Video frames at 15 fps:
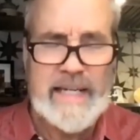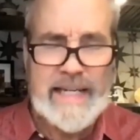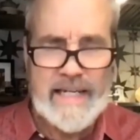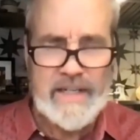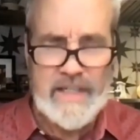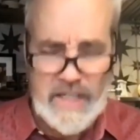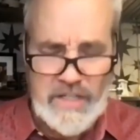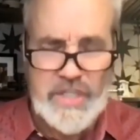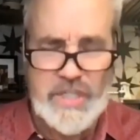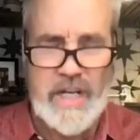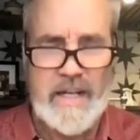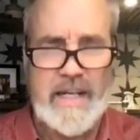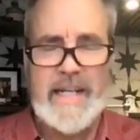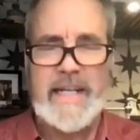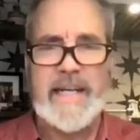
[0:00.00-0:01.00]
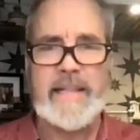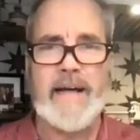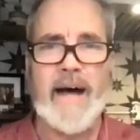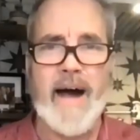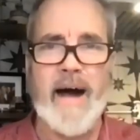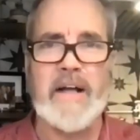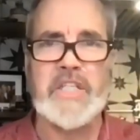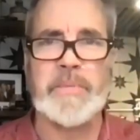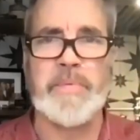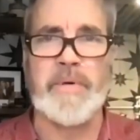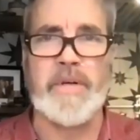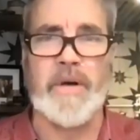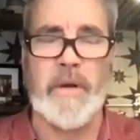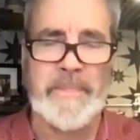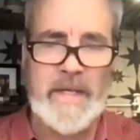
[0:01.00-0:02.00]
condition in the
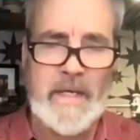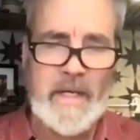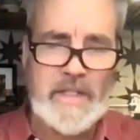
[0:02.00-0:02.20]
hospital.